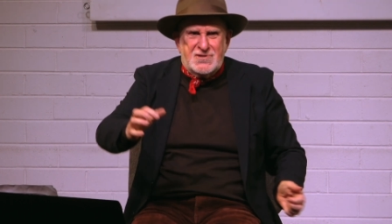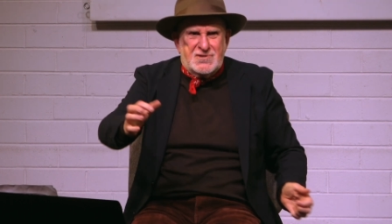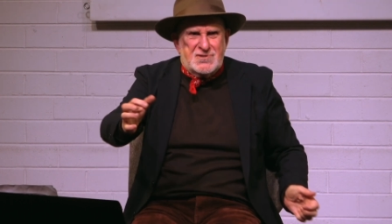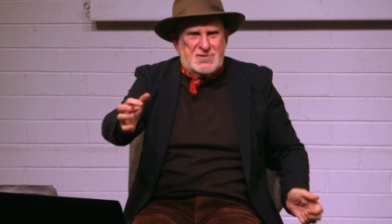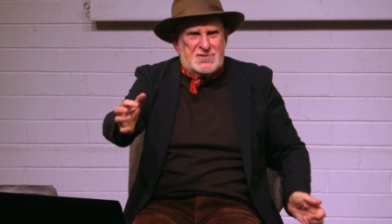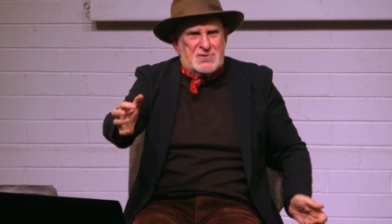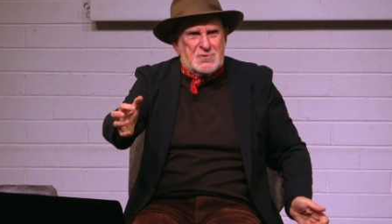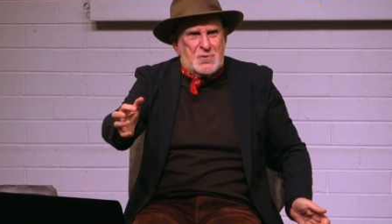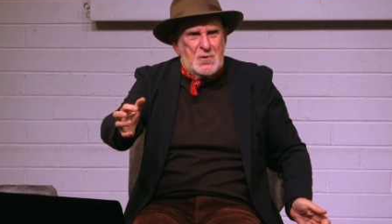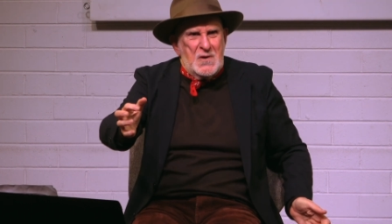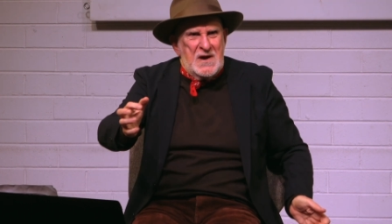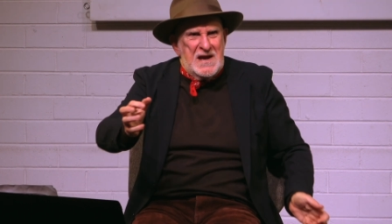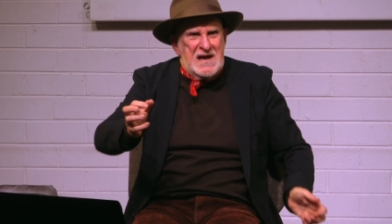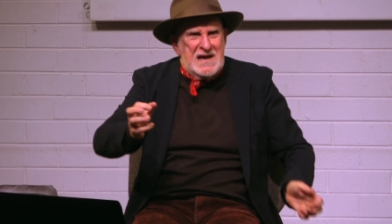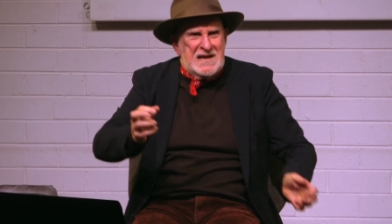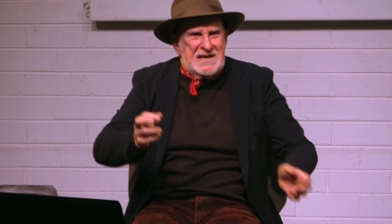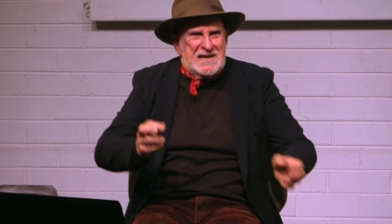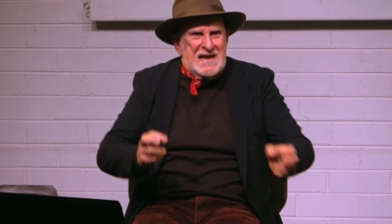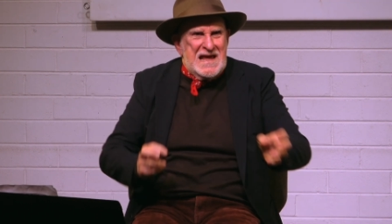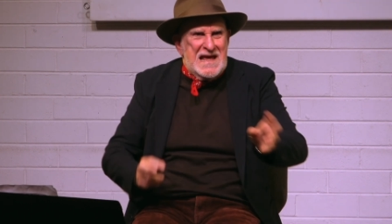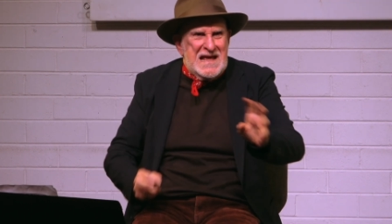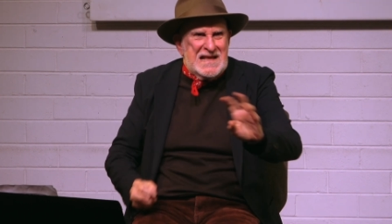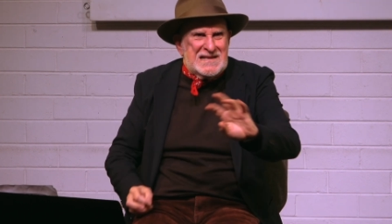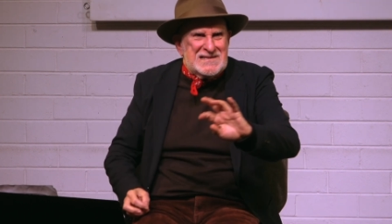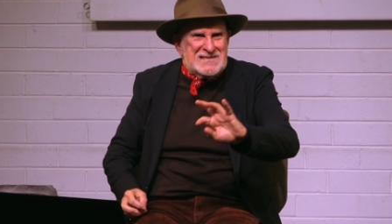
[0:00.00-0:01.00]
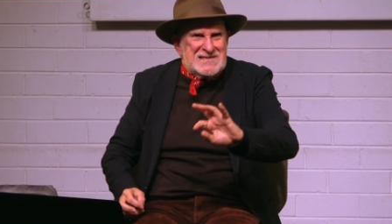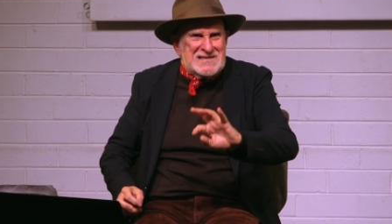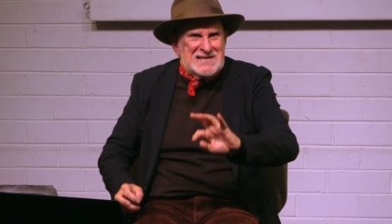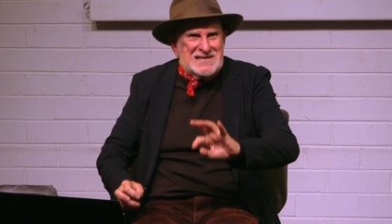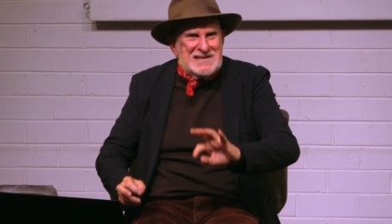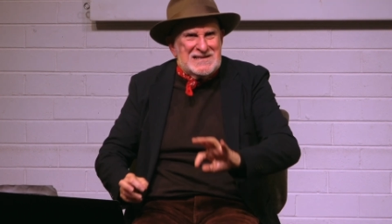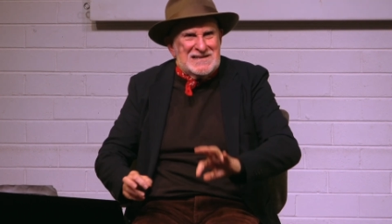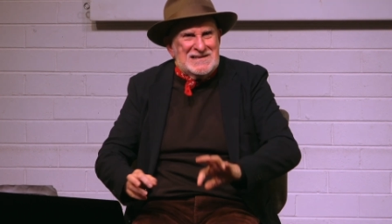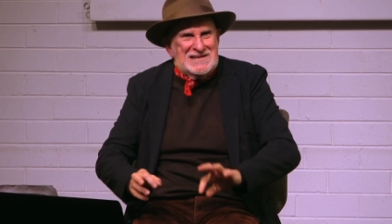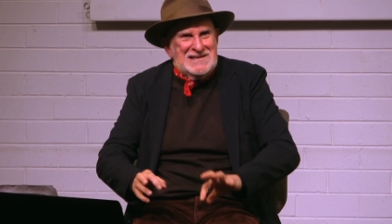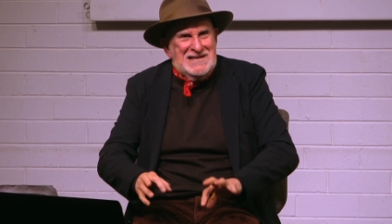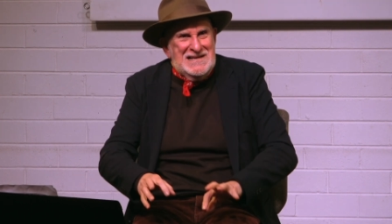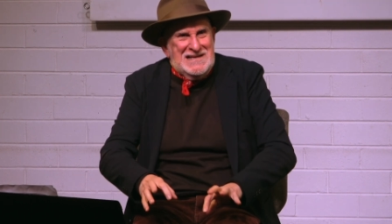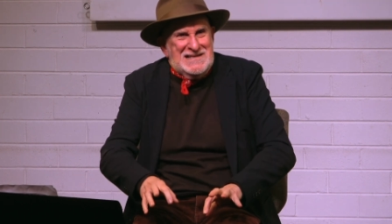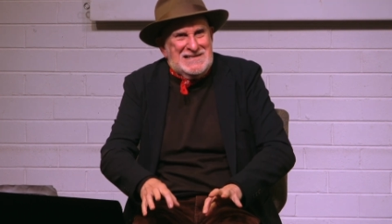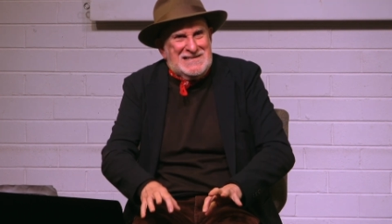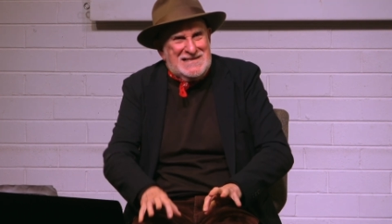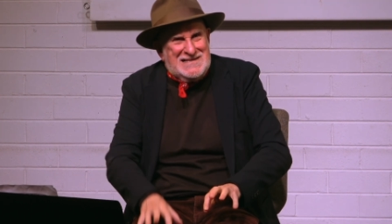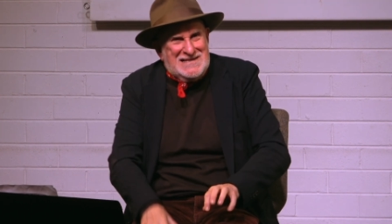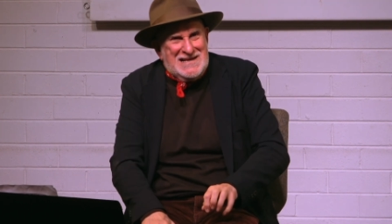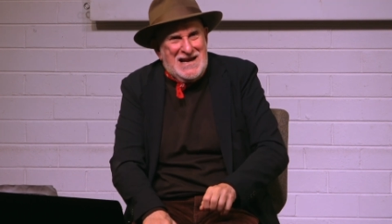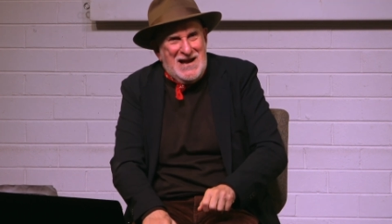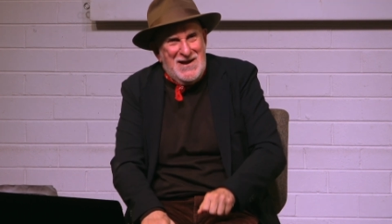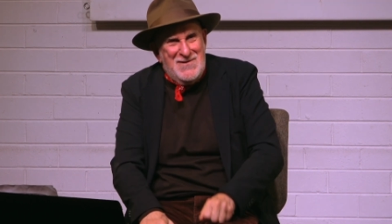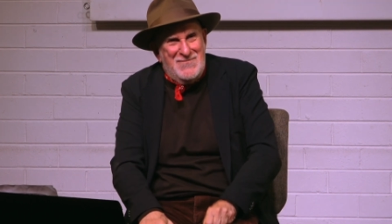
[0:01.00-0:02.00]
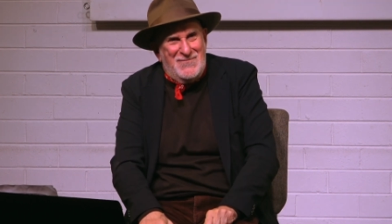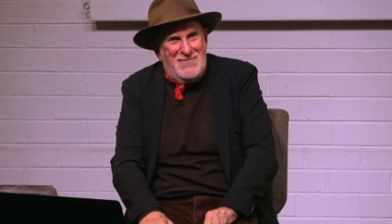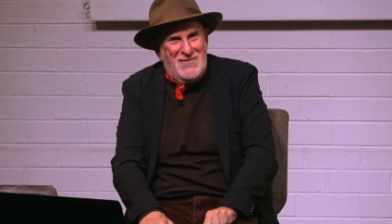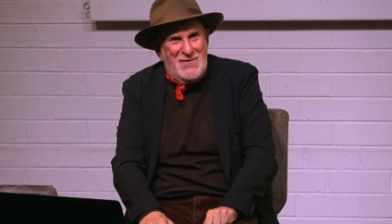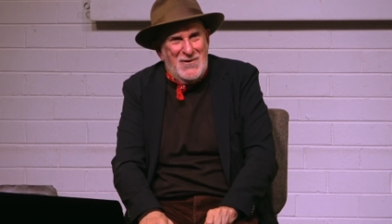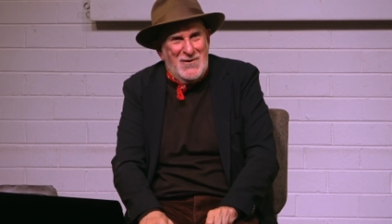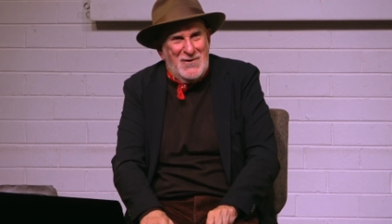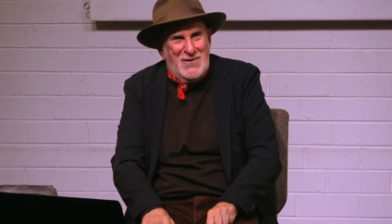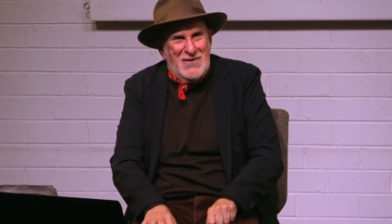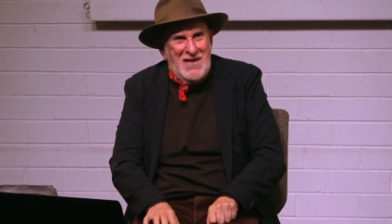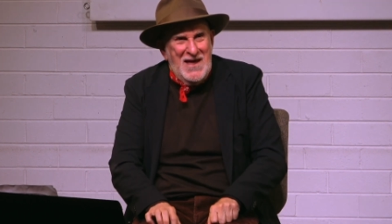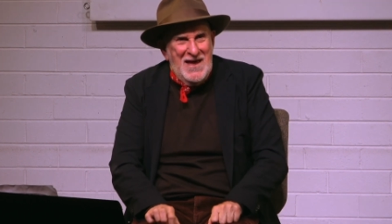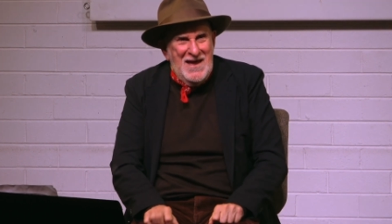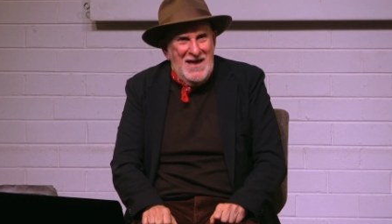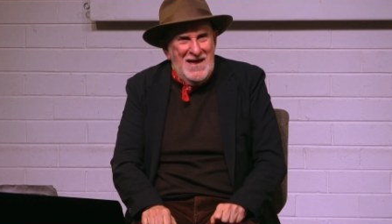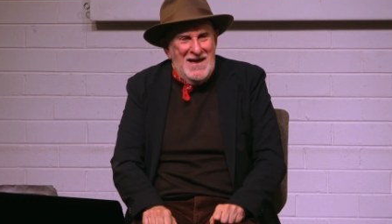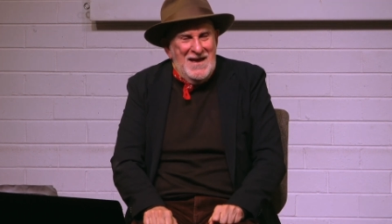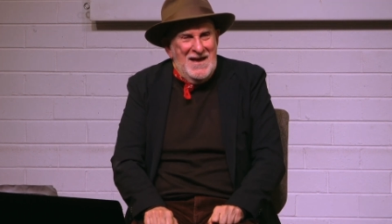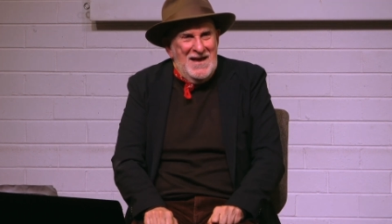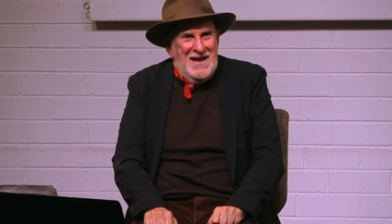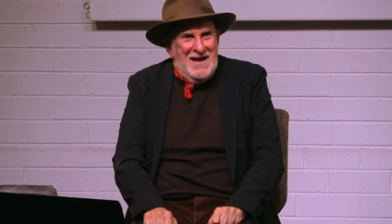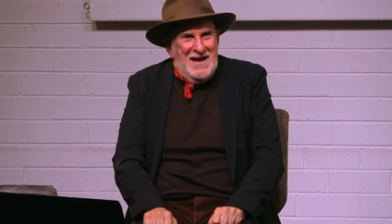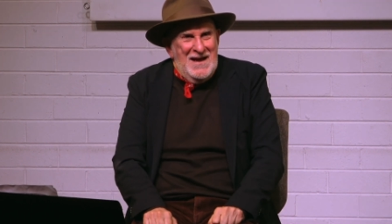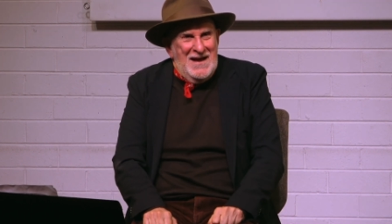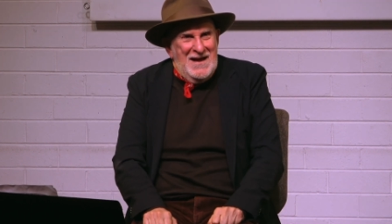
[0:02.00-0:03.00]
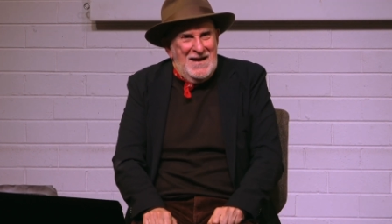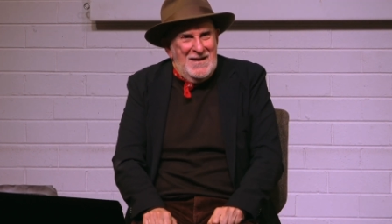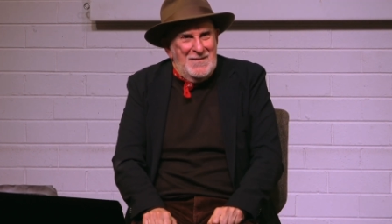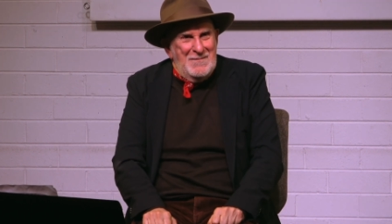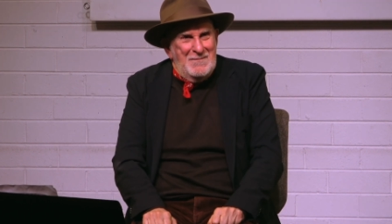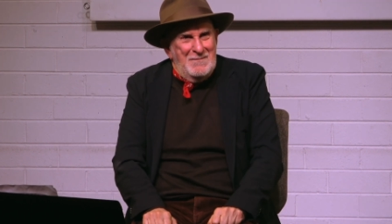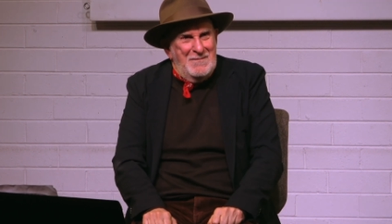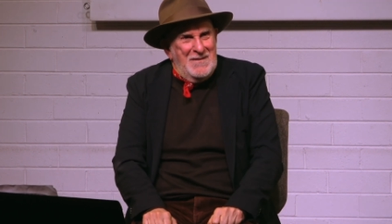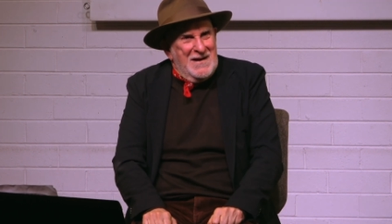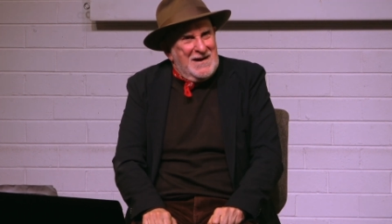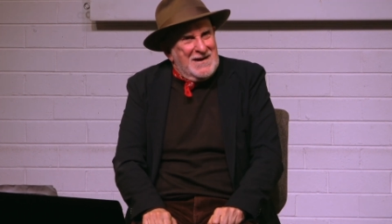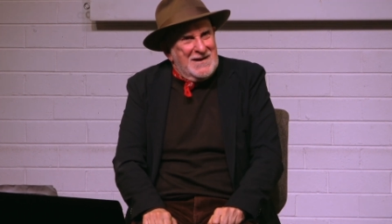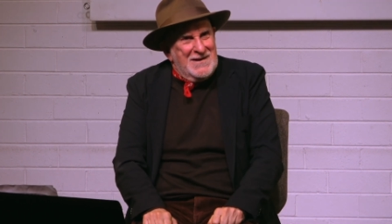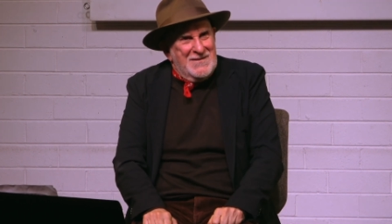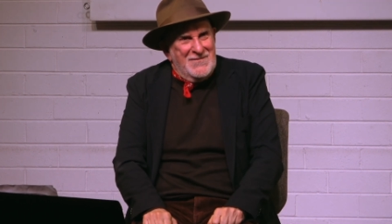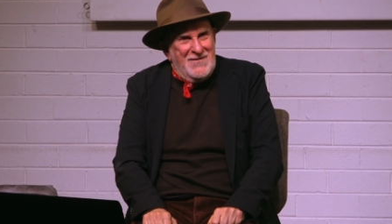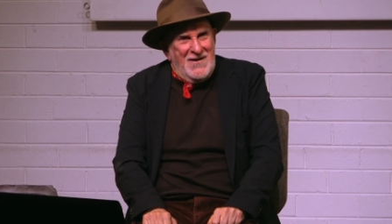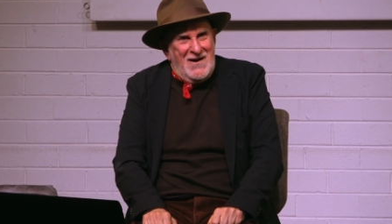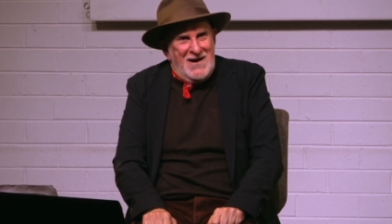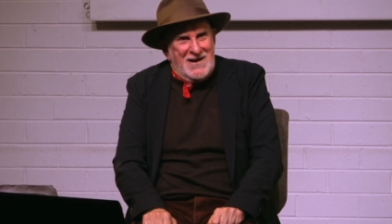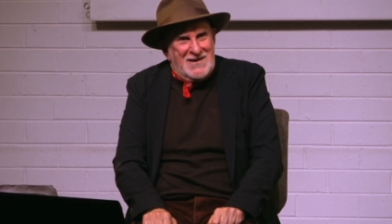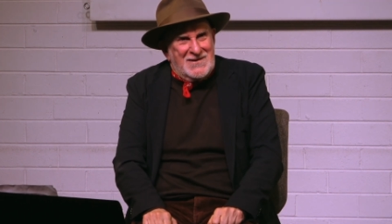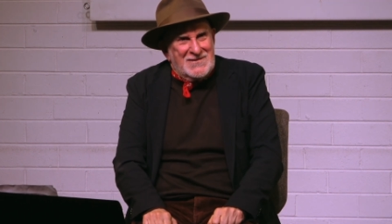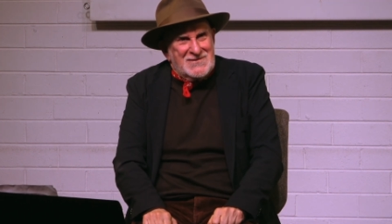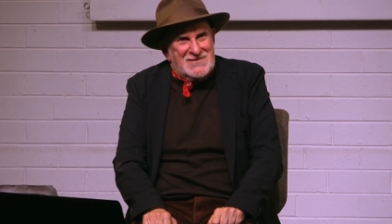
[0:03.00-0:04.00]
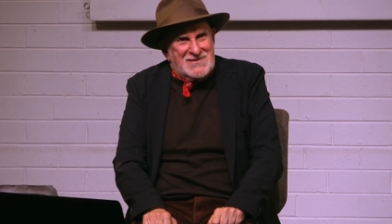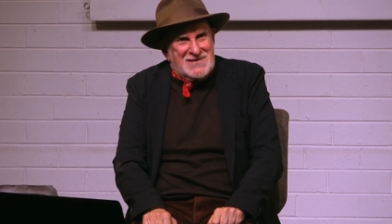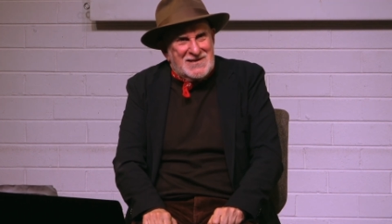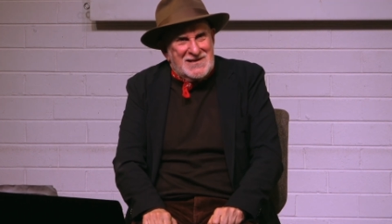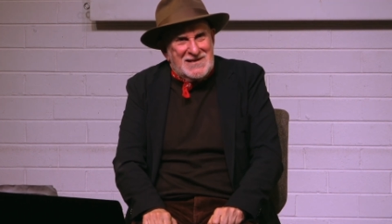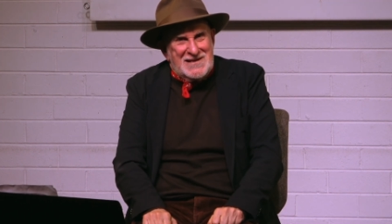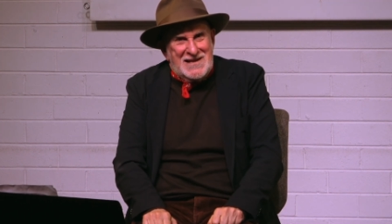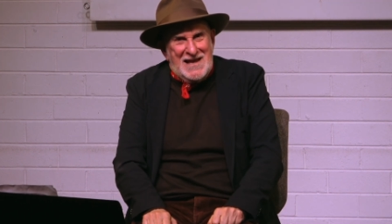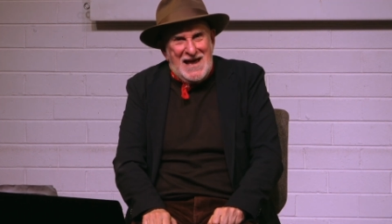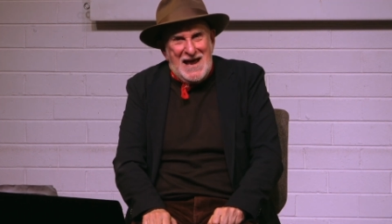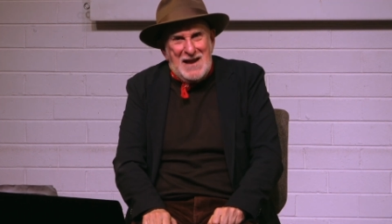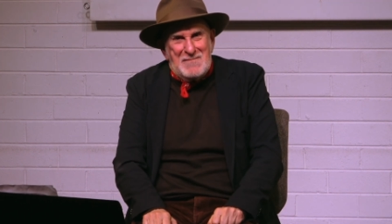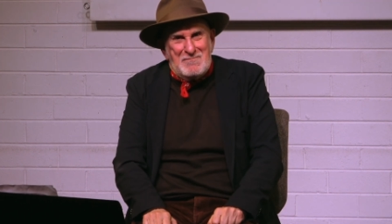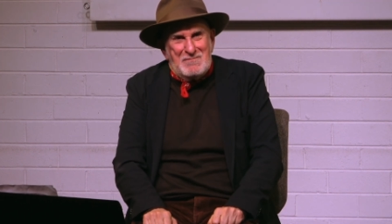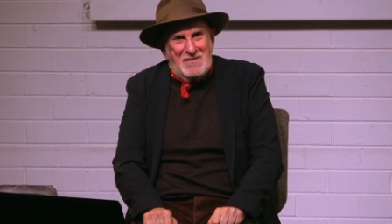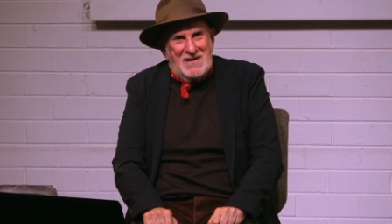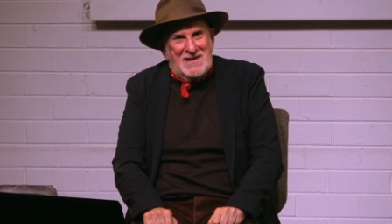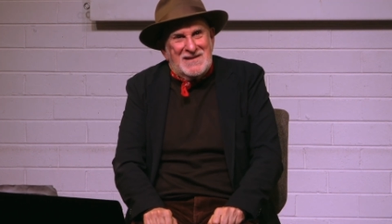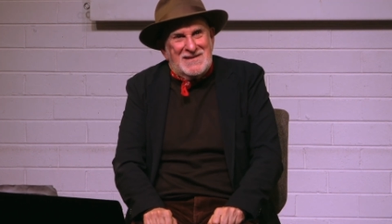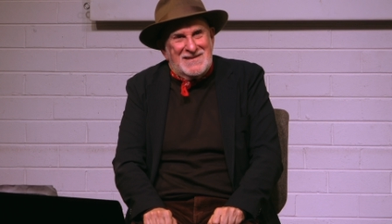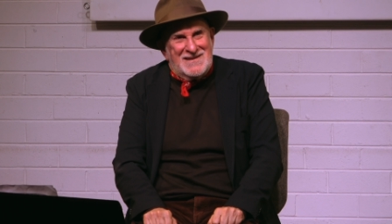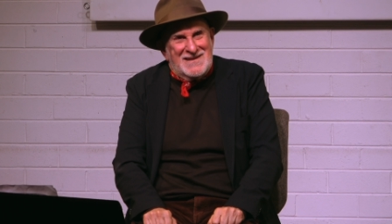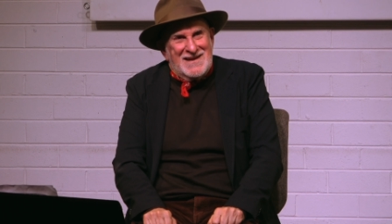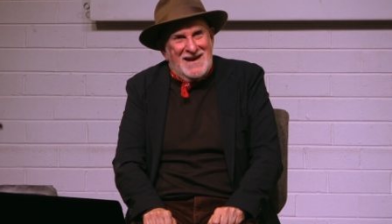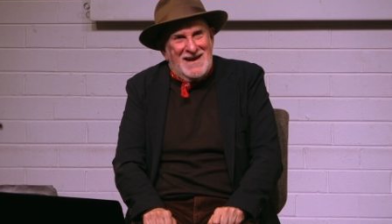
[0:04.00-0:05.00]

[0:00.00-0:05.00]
square dancing and so forth. Buggered if I could see that, but